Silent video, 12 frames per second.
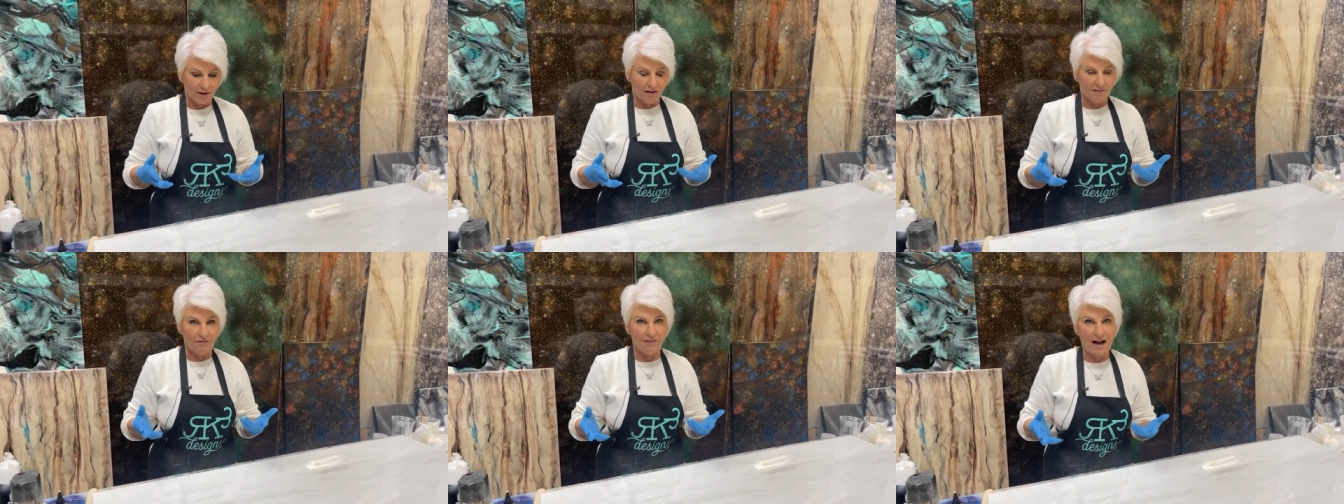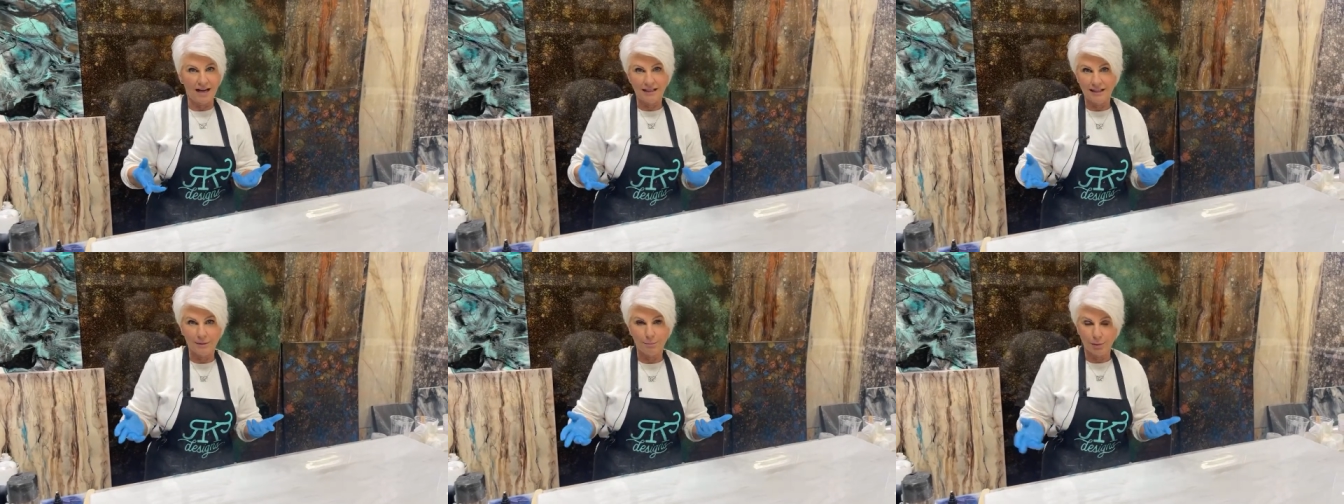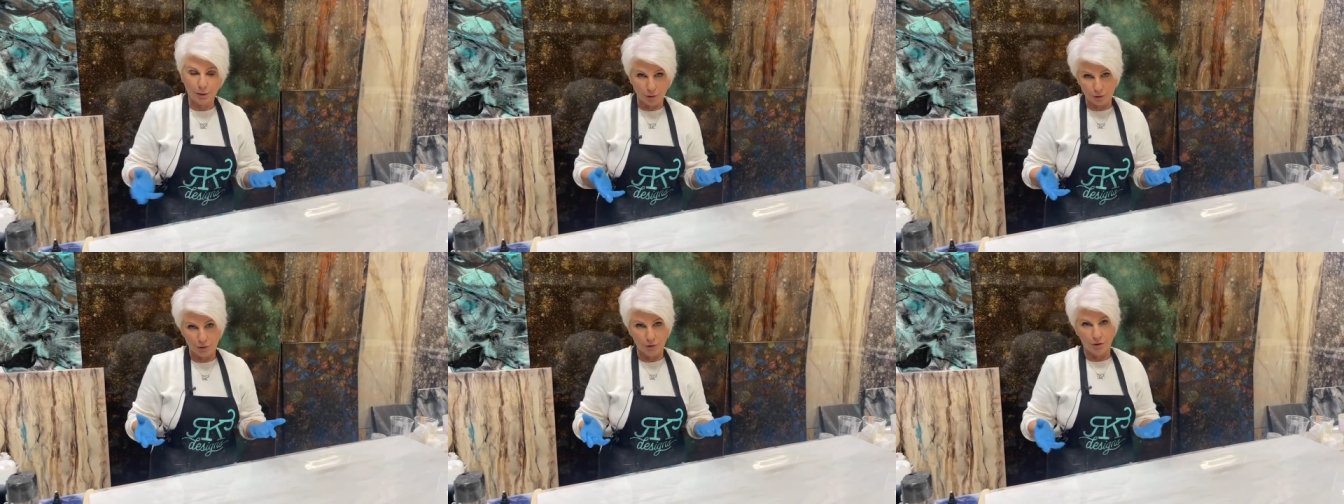a violet
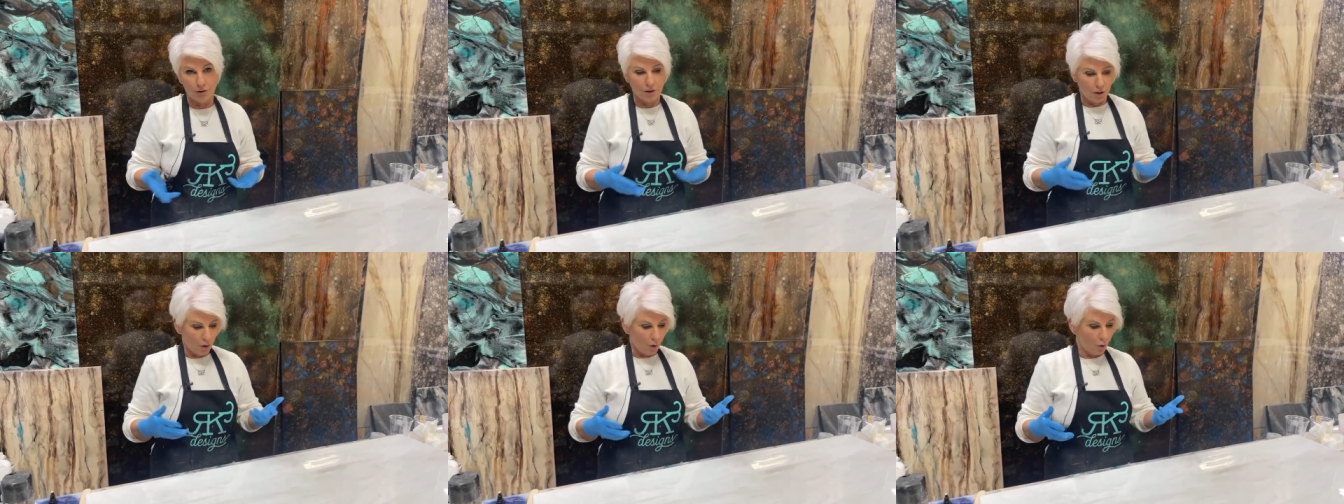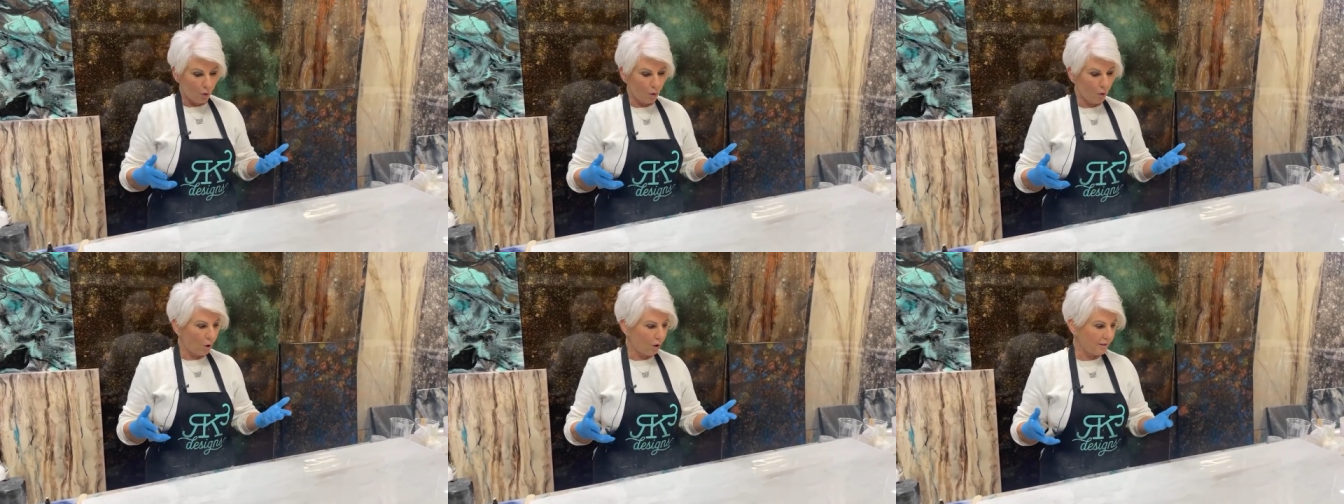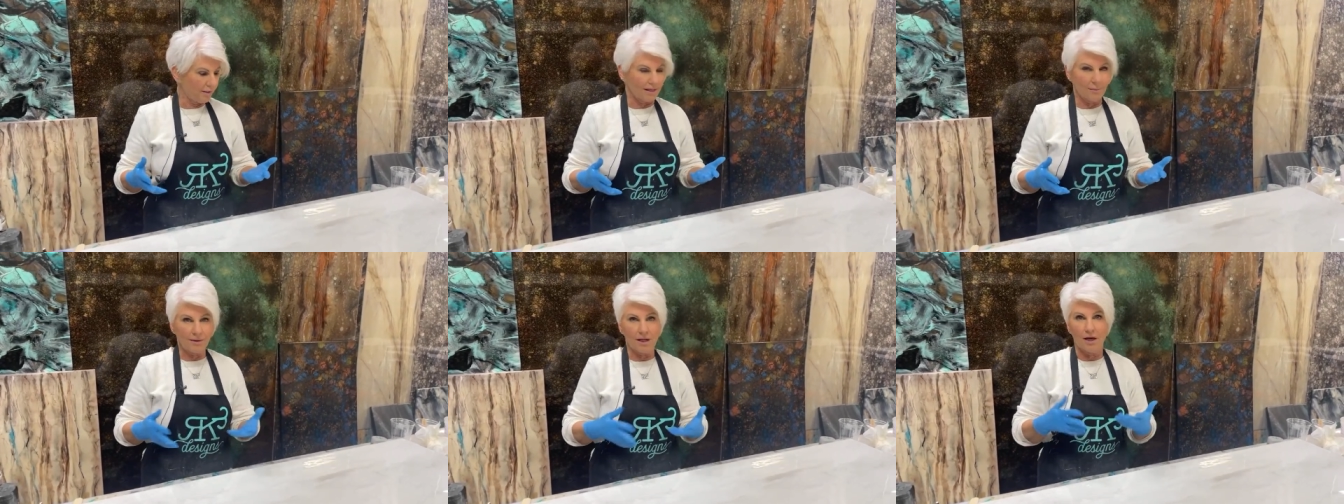pearl or
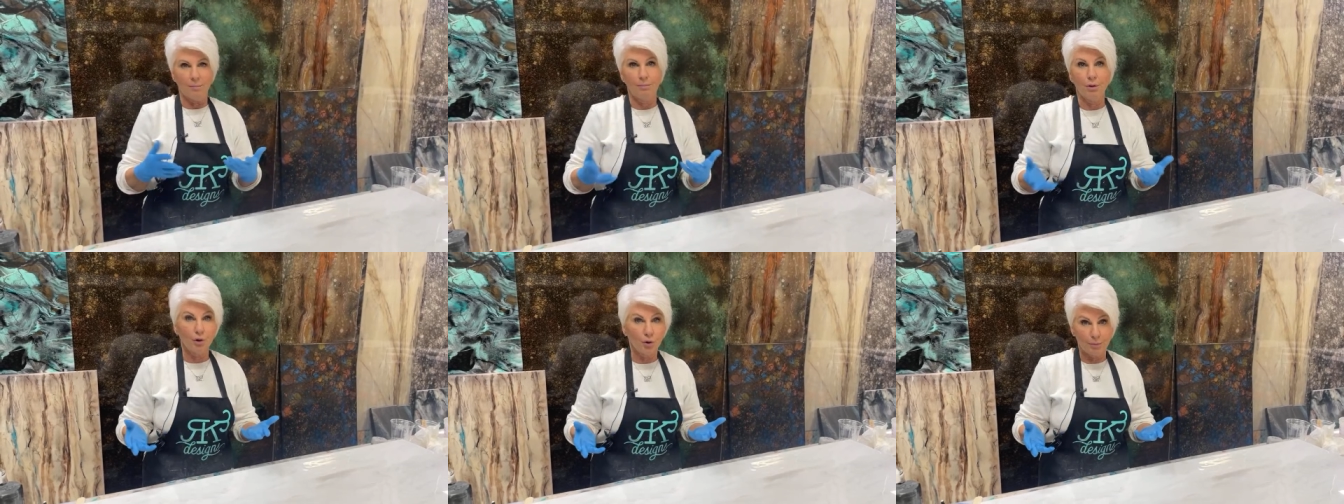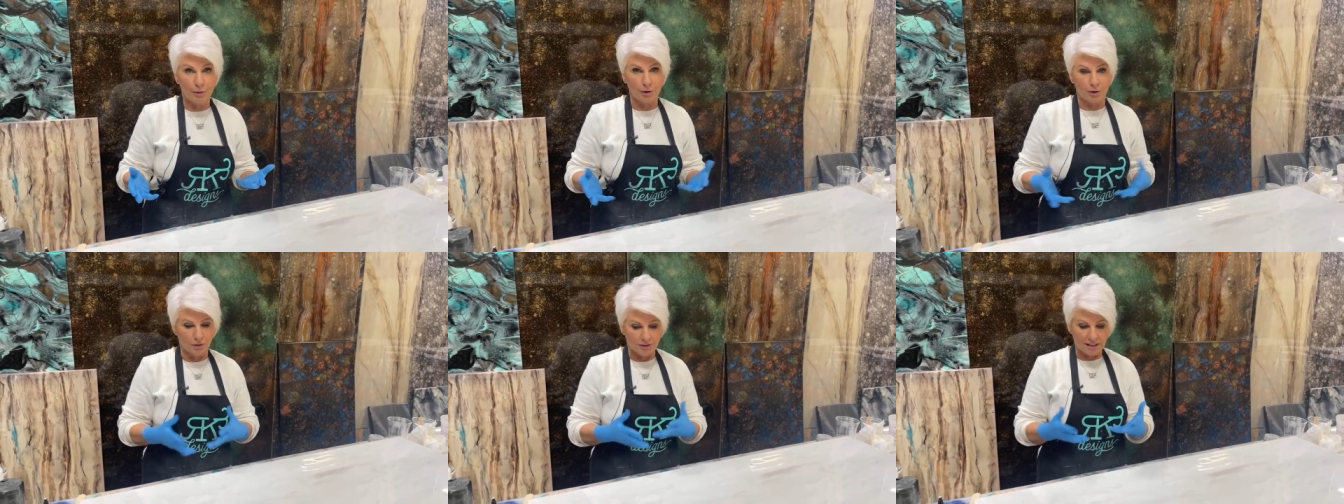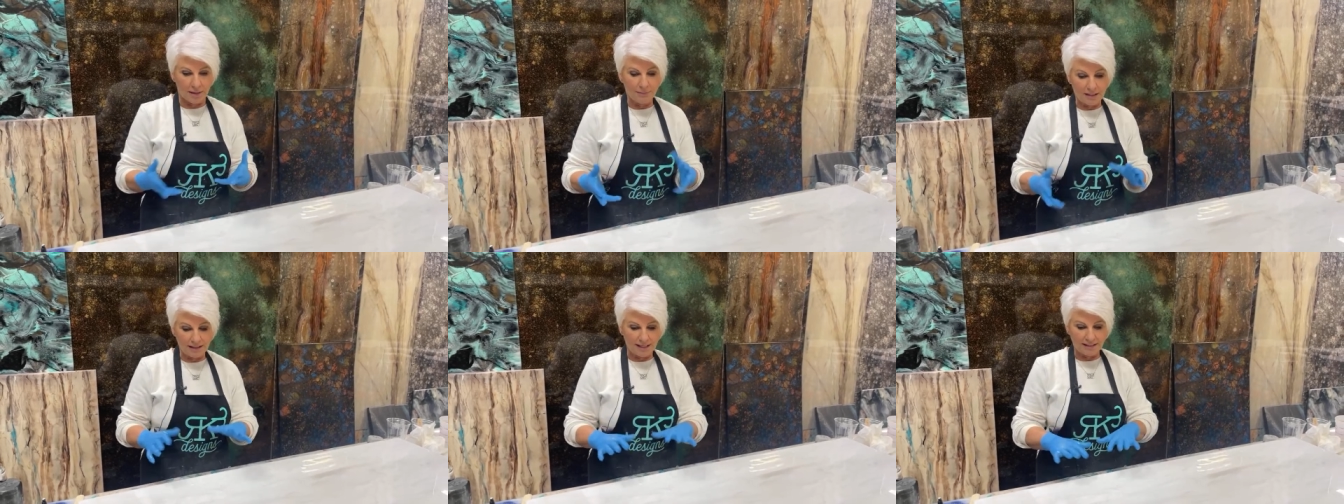something a blue pearl
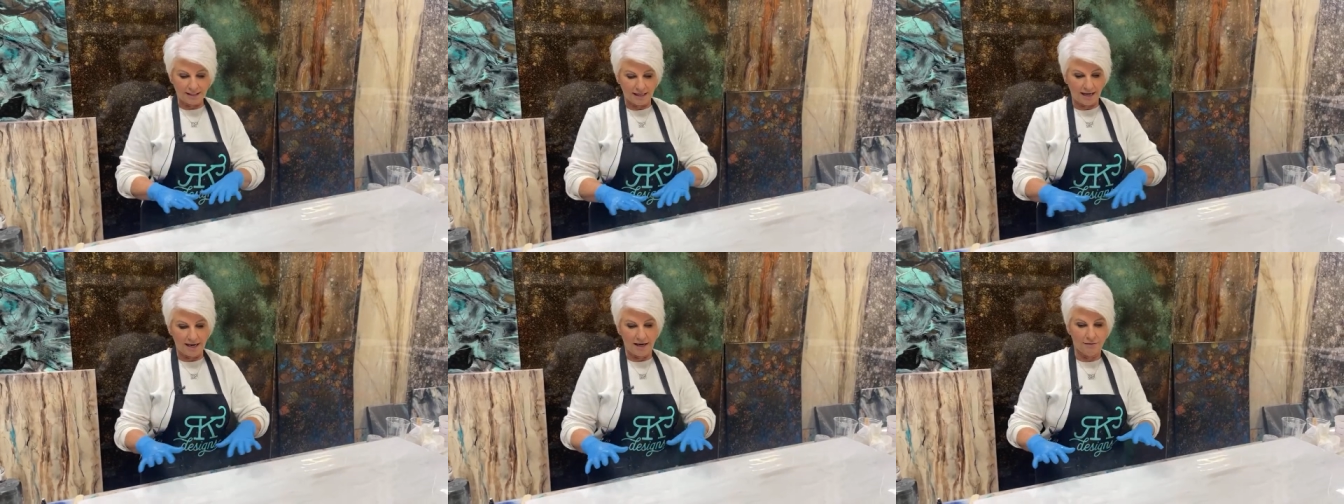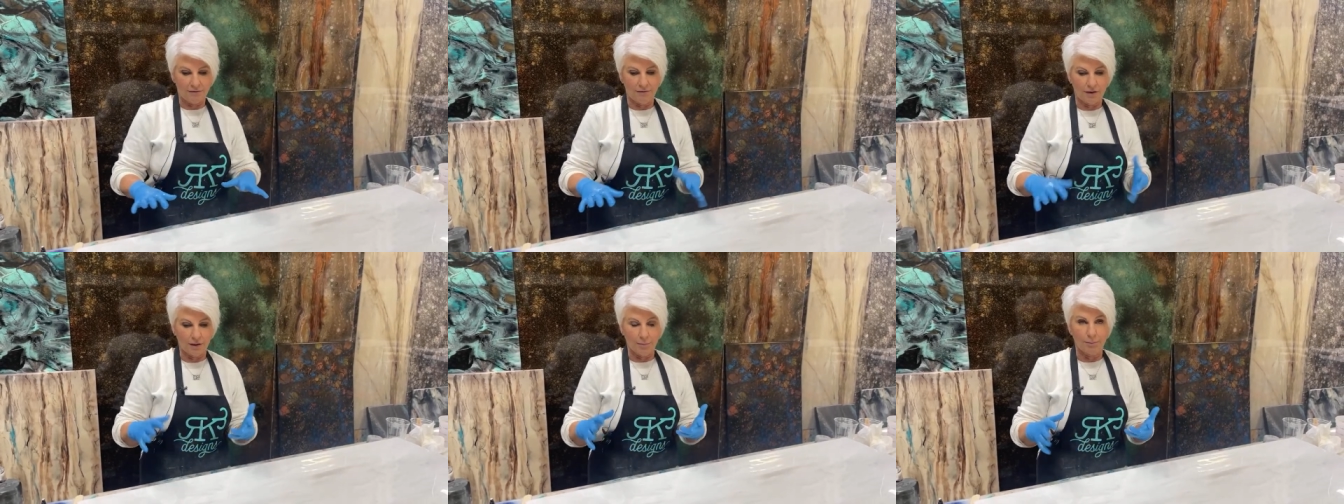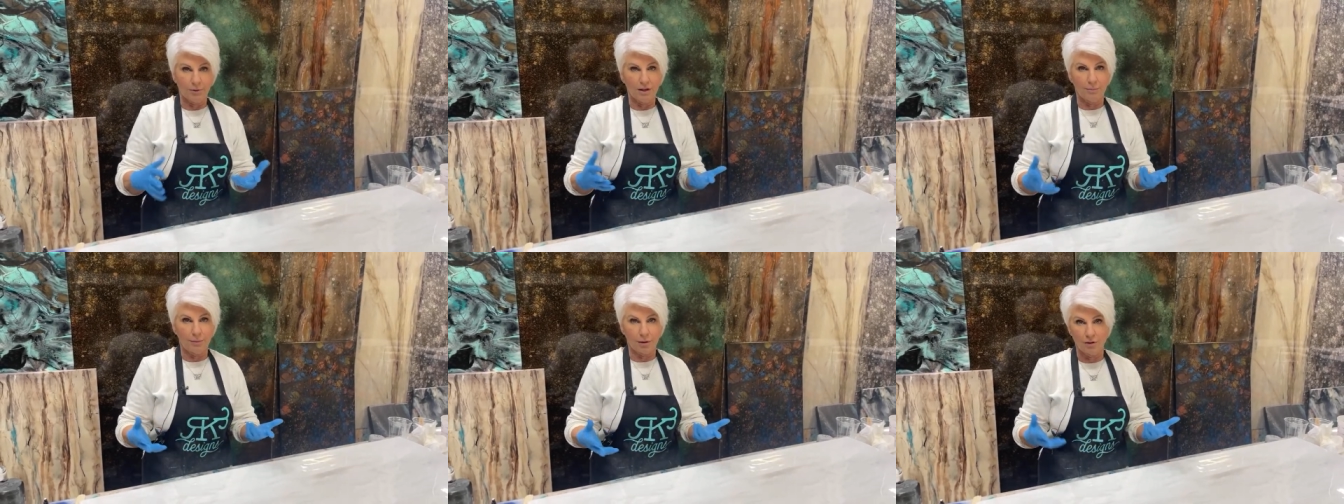something that's going to have a very pretty
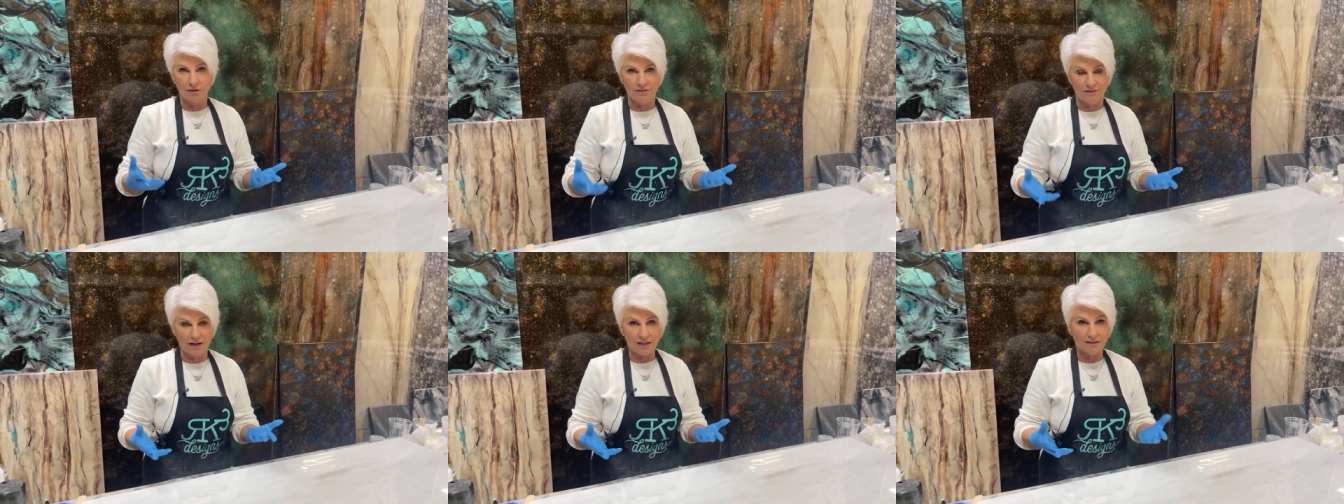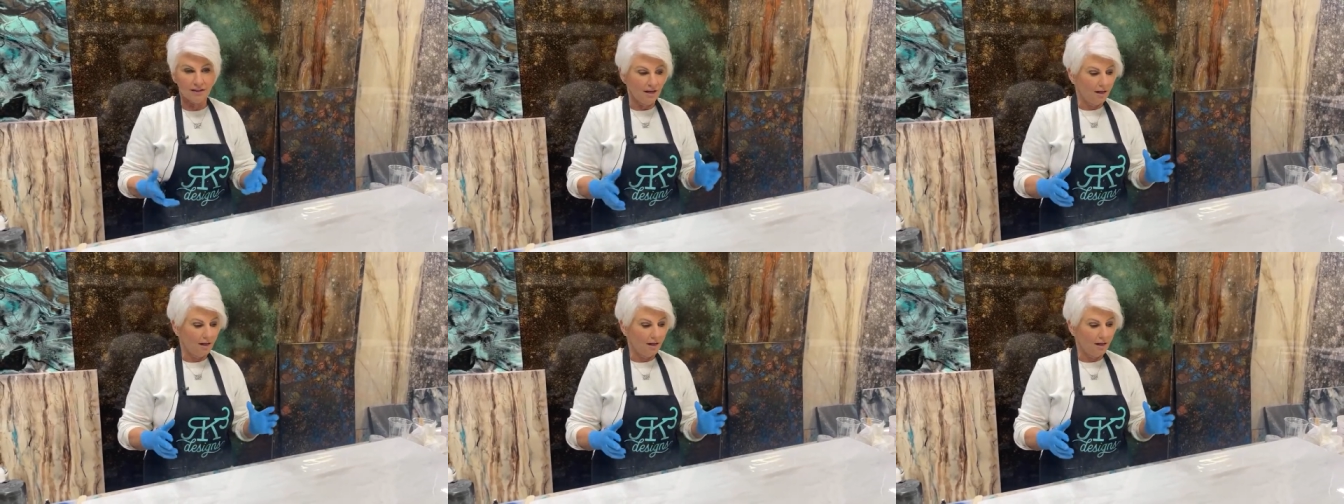pearl effect